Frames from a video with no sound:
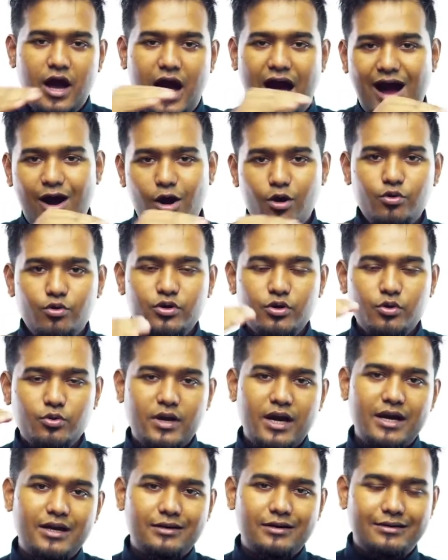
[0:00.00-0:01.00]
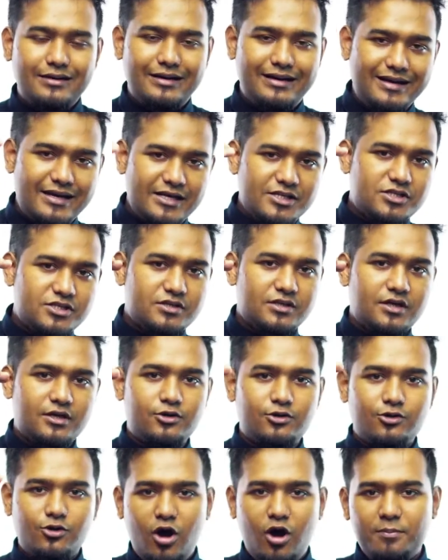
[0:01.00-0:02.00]
How you can reach
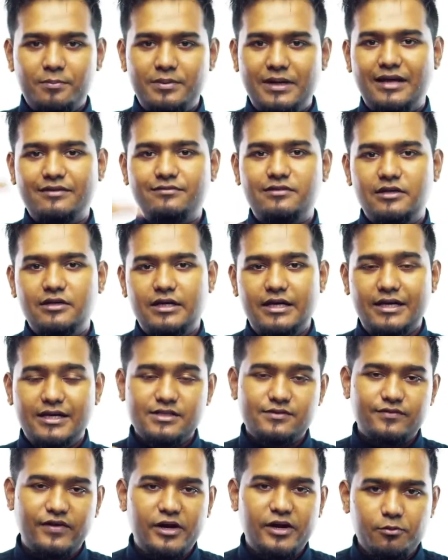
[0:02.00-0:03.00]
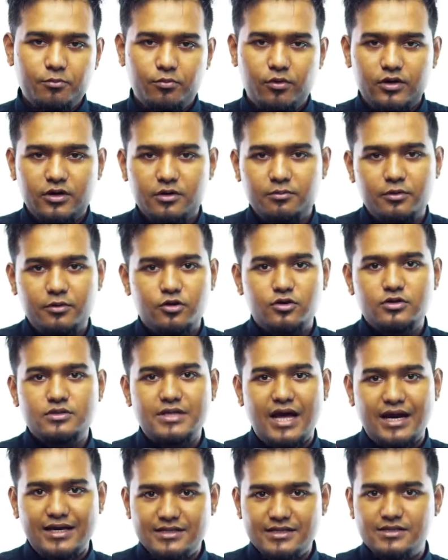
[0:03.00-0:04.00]
the top level, it is very important, because
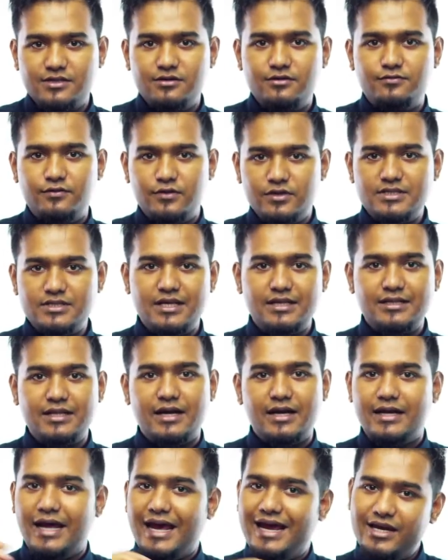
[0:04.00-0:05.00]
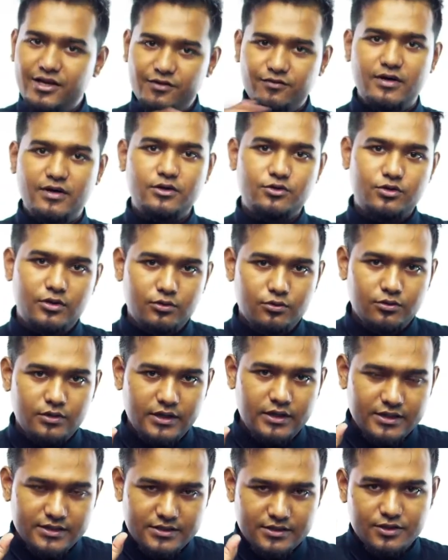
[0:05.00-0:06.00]
that is the first thing that anyone
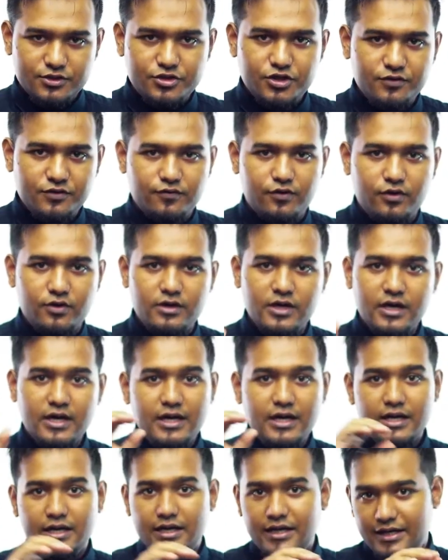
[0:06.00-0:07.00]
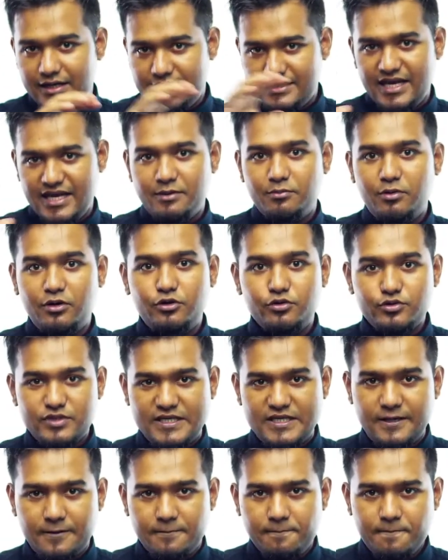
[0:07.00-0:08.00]
is searching for is able to
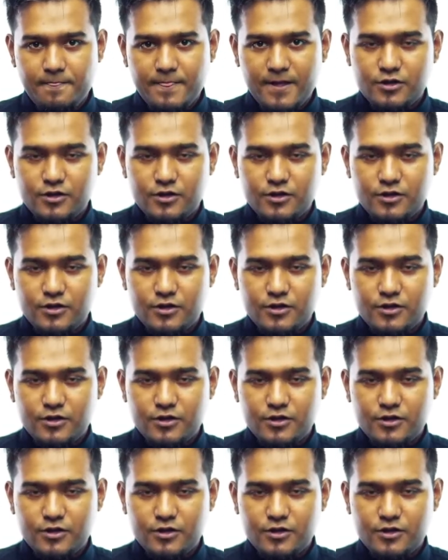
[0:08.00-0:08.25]
see.